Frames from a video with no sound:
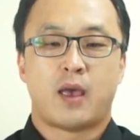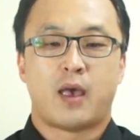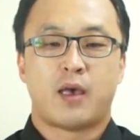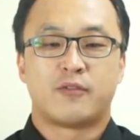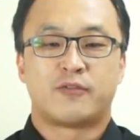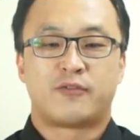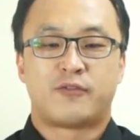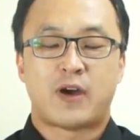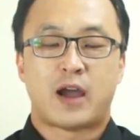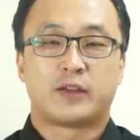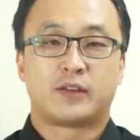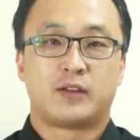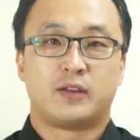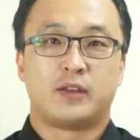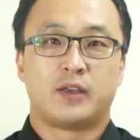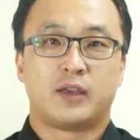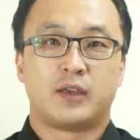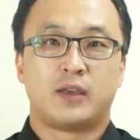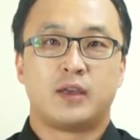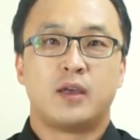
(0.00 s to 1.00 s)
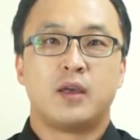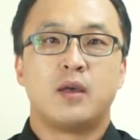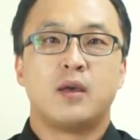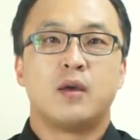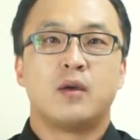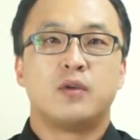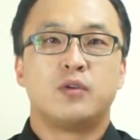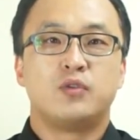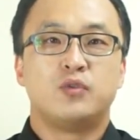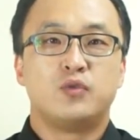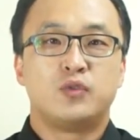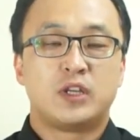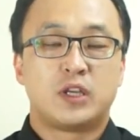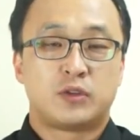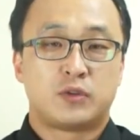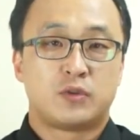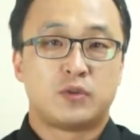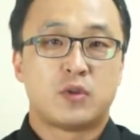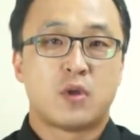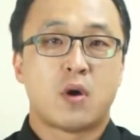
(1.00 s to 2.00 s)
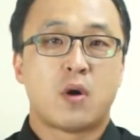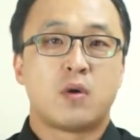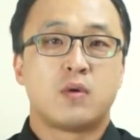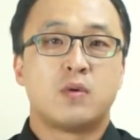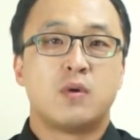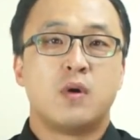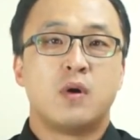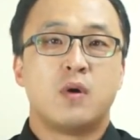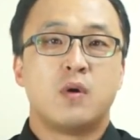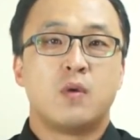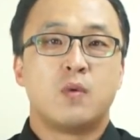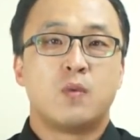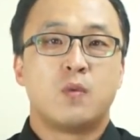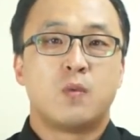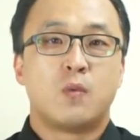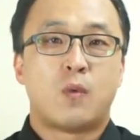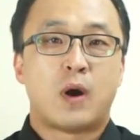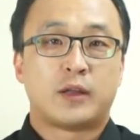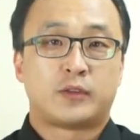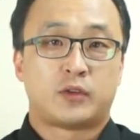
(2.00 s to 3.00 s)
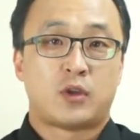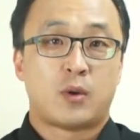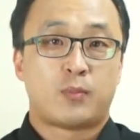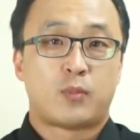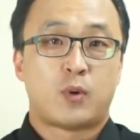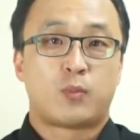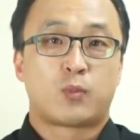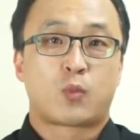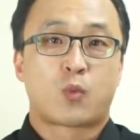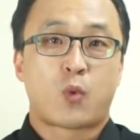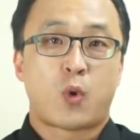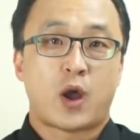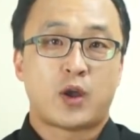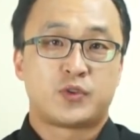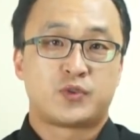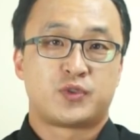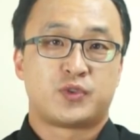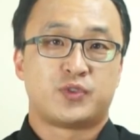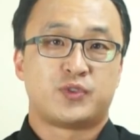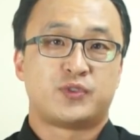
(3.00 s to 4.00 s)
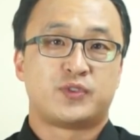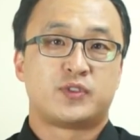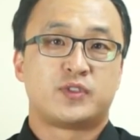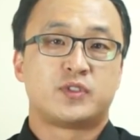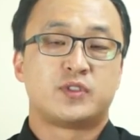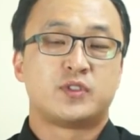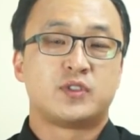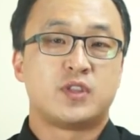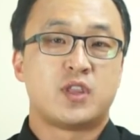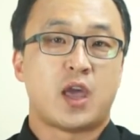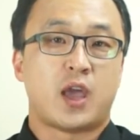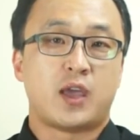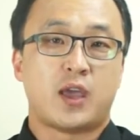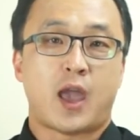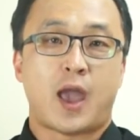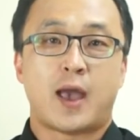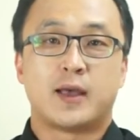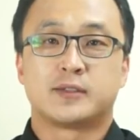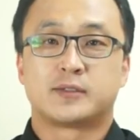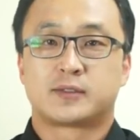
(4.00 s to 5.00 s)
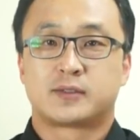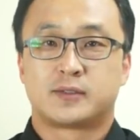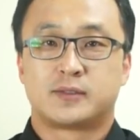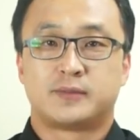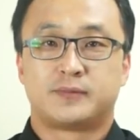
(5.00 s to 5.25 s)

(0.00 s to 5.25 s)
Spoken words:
Finally, you need to know what type of questions they ask.